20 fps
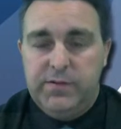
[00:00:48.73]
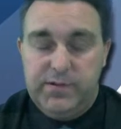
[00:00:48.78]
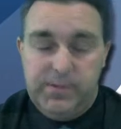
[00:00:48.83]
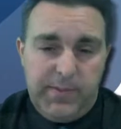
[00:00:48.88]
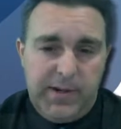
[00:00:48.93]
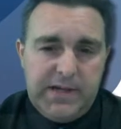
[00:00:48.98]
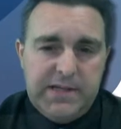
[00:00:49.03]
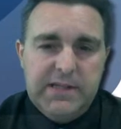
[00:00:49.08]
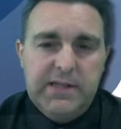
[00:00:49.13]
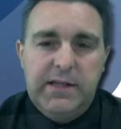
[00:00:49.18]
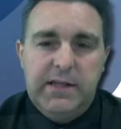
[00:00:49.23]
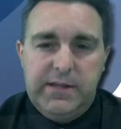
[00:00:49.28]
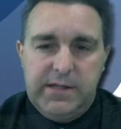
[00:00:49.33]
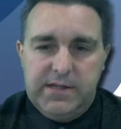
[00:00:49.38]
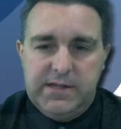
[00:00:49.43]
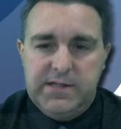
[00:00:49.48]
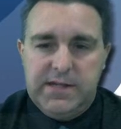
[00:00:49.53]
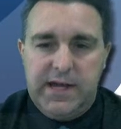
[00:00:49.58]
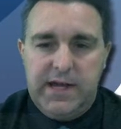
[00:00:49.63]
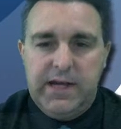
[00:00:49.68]
So basically the
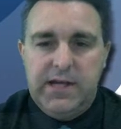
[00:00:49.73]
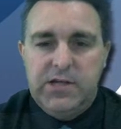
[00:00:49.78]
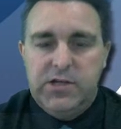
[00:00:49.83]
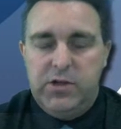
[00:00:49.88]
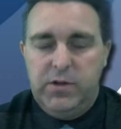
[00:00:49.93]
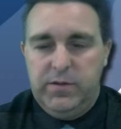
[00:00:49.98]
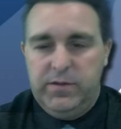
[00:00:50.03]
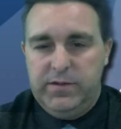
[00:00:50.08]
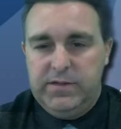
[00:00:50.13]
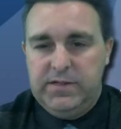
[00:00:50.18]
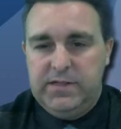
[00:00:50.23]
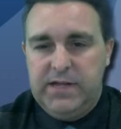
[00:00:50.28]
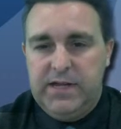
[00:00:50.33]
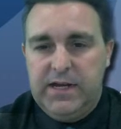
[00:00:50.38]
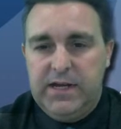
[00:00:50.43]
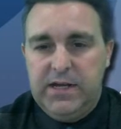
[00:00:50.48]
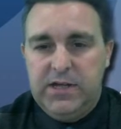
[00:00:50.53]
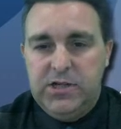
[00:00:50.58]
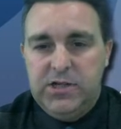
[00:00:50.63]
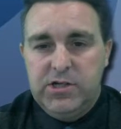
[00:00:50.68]
sage on the
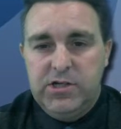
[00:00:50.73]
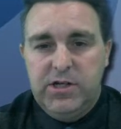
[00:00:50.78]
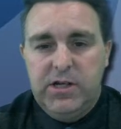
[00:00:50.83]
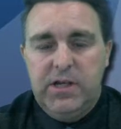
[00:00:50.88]
stage.